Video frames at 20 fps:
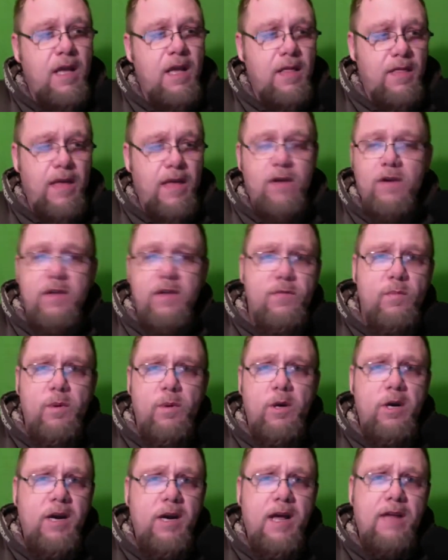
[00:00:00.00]
They don't even
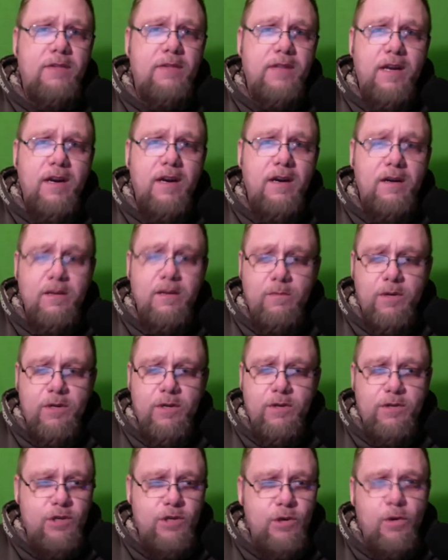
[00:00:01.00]
put it out there when
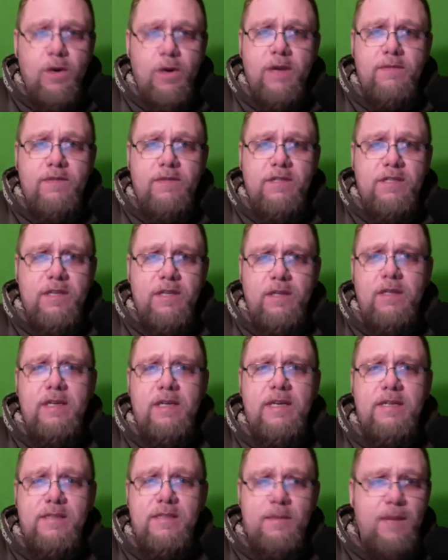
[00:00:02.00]
you're touring
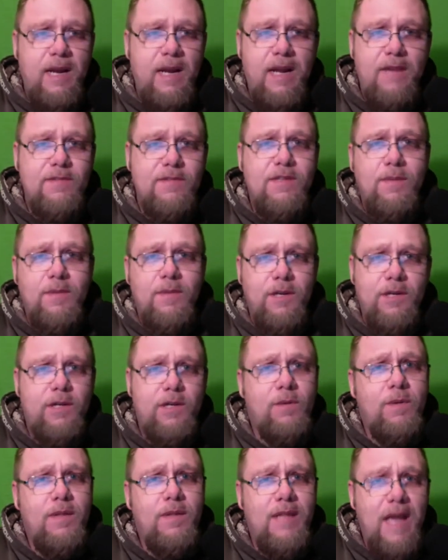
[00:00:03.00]
facilities that might have something to
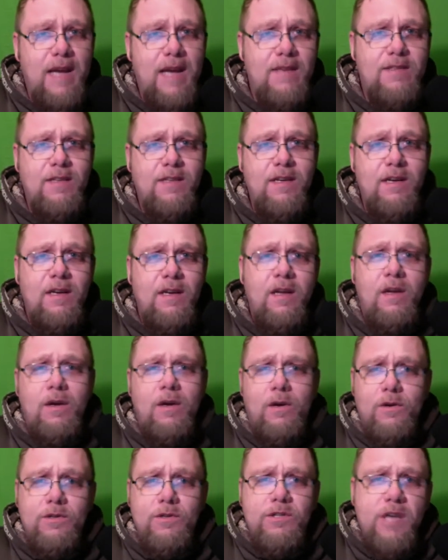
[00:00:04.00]
do with NASA
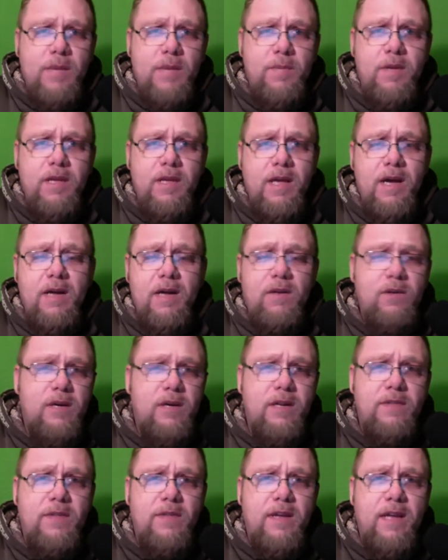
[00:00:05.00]
or JPL or
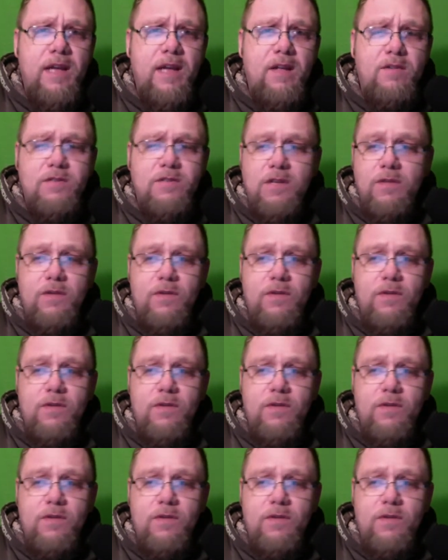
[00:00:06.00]
anything else.